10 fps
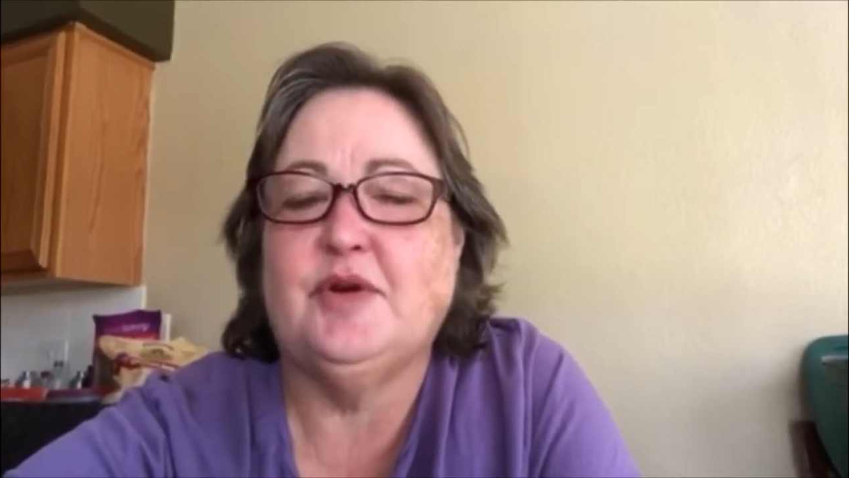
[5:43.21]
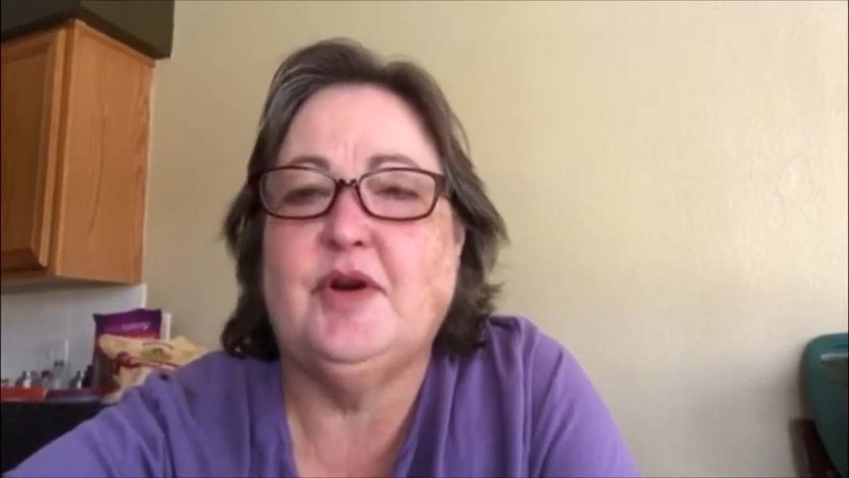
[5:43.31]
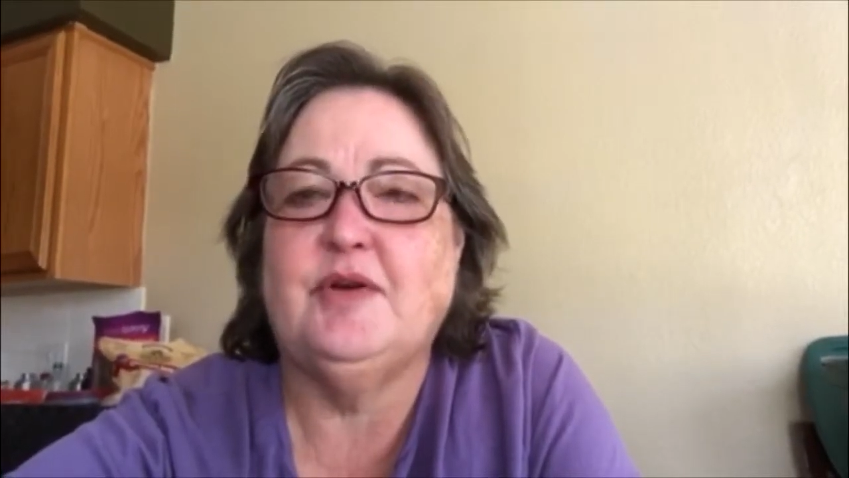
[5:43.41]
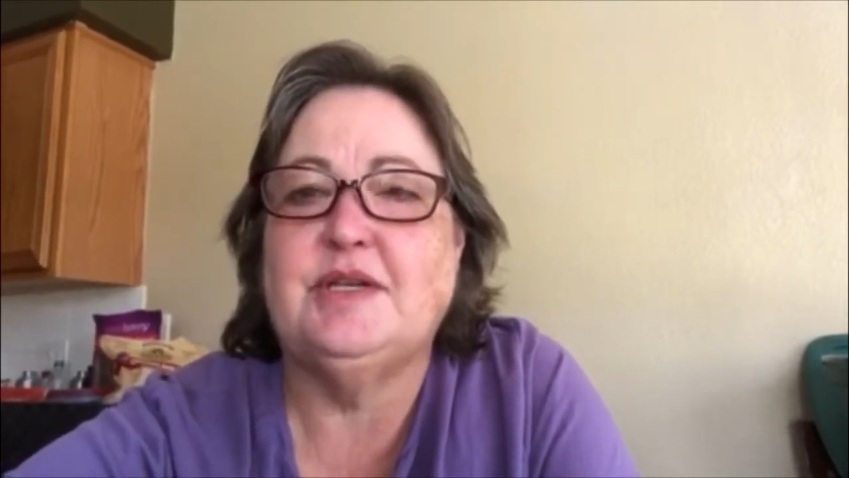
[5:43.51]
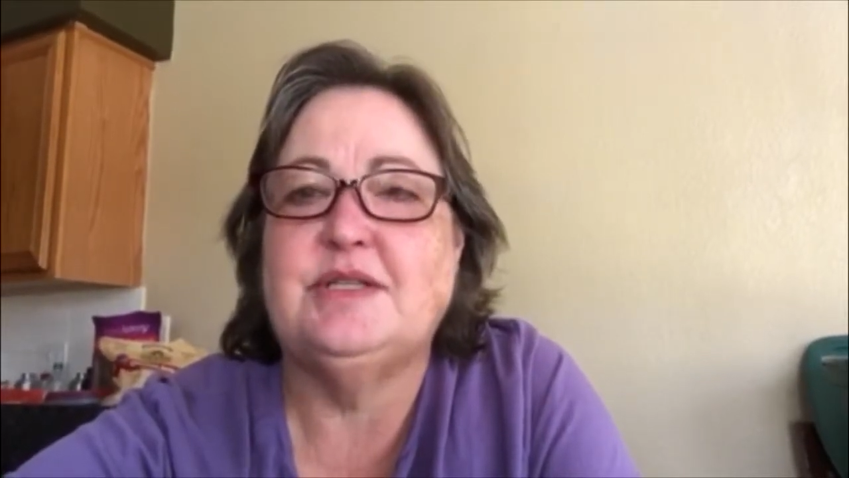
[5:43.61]

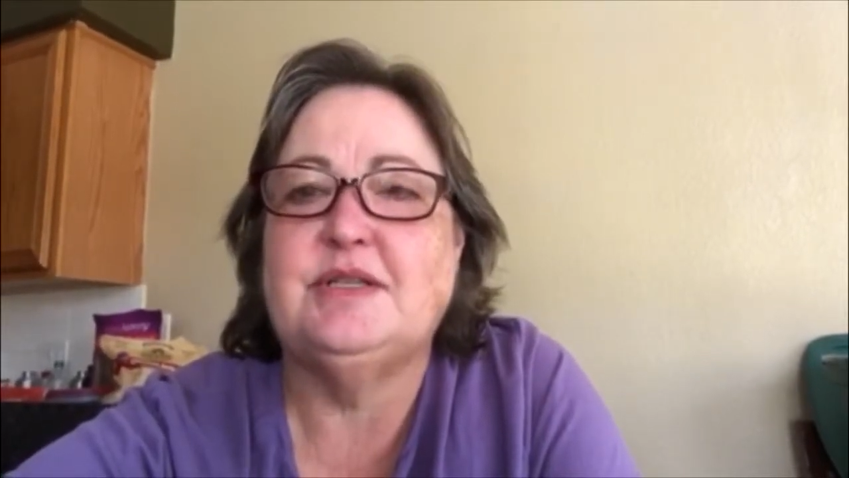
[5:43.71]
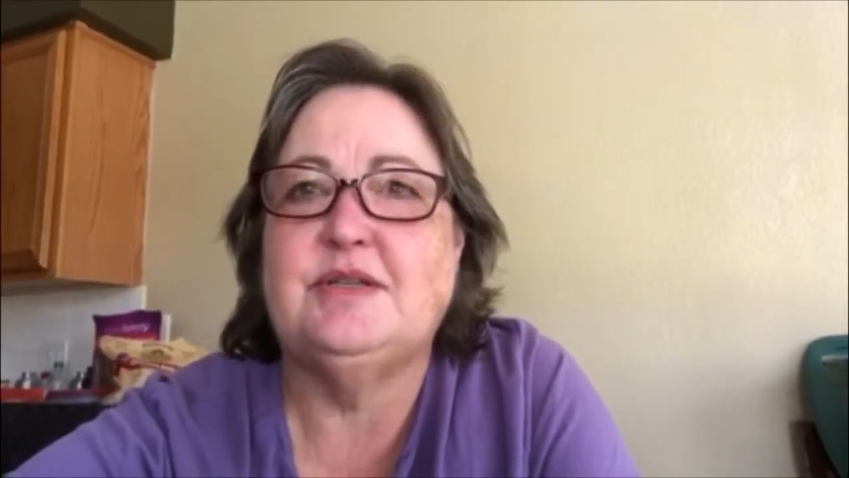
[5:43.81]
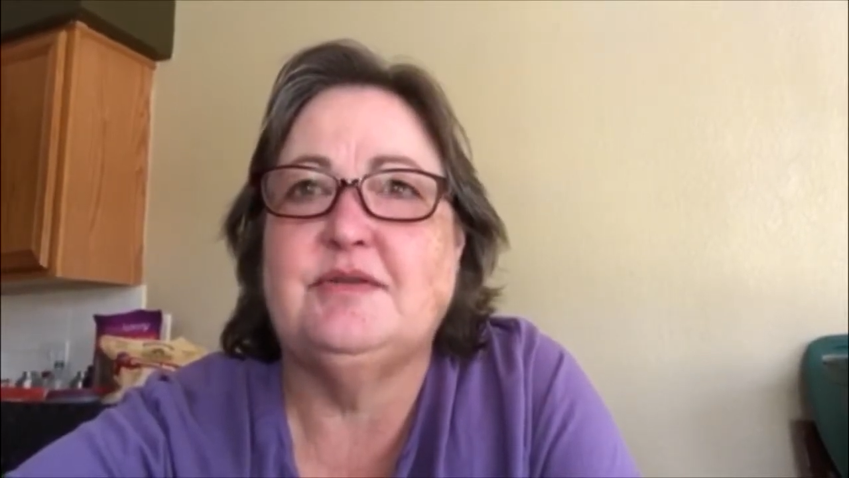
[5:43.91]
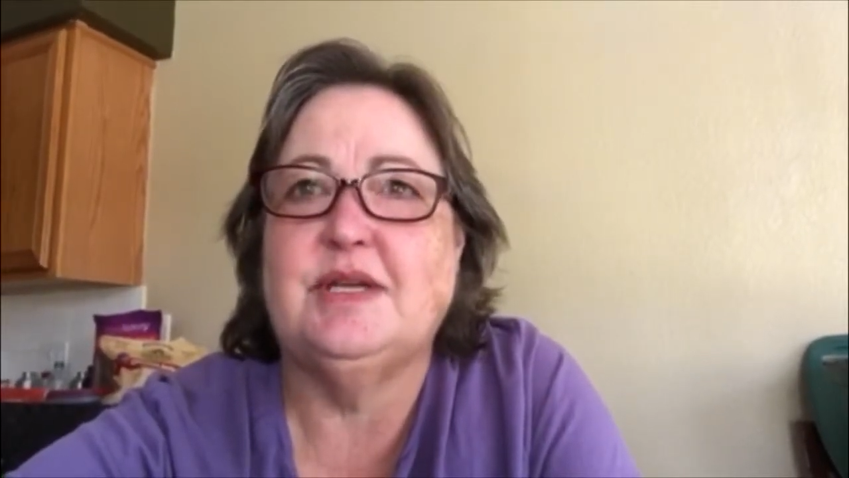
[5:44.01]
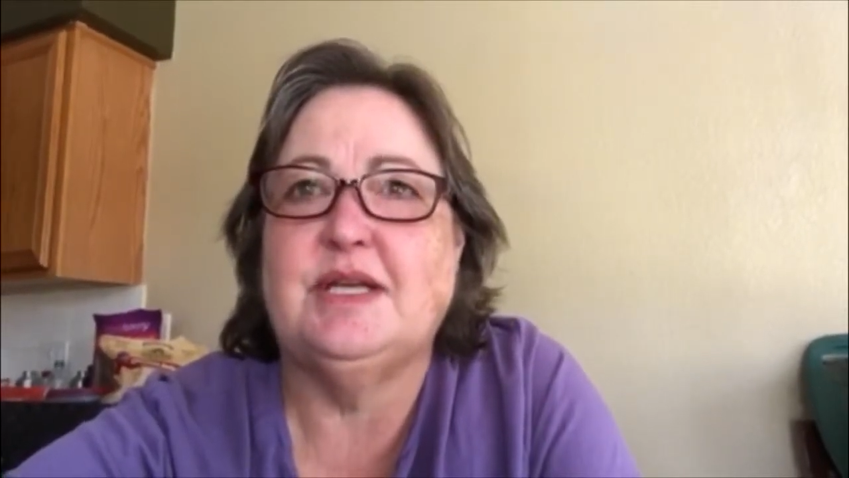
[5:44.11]
courage to
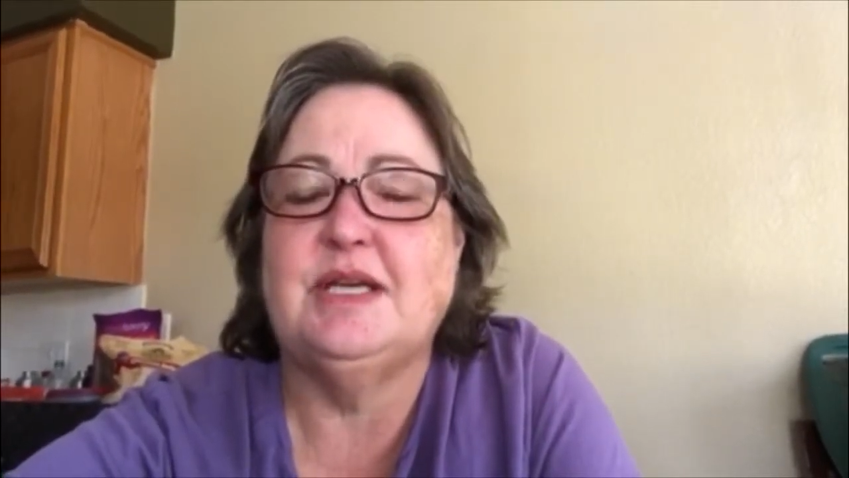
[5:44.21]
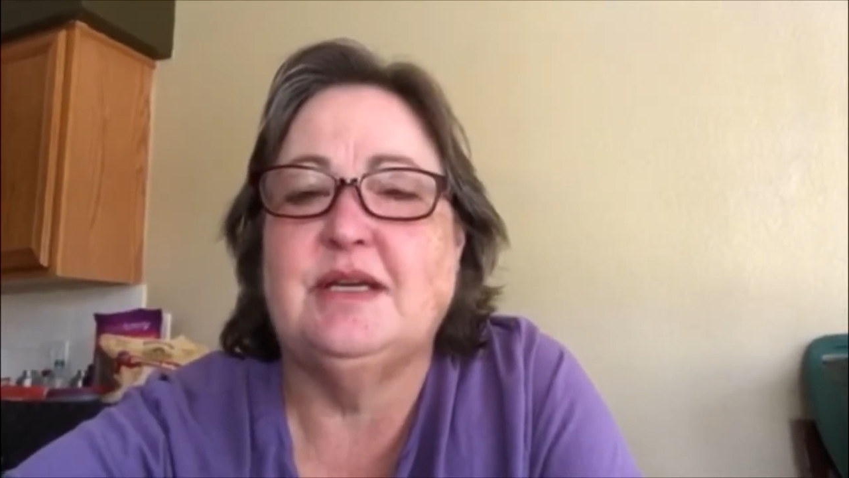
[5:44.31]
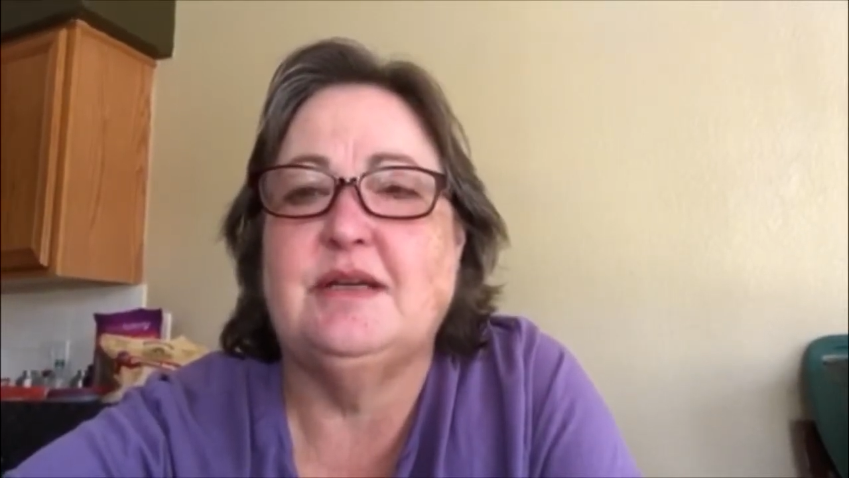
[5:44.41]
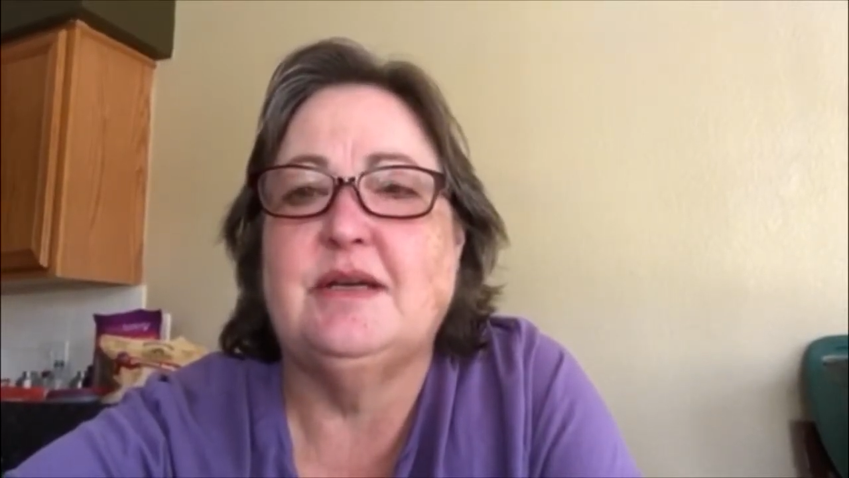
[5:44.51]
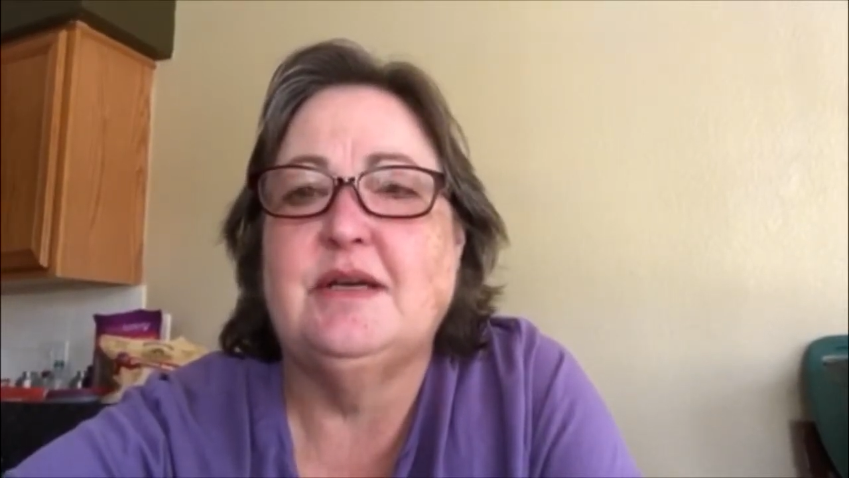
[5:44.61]
do it again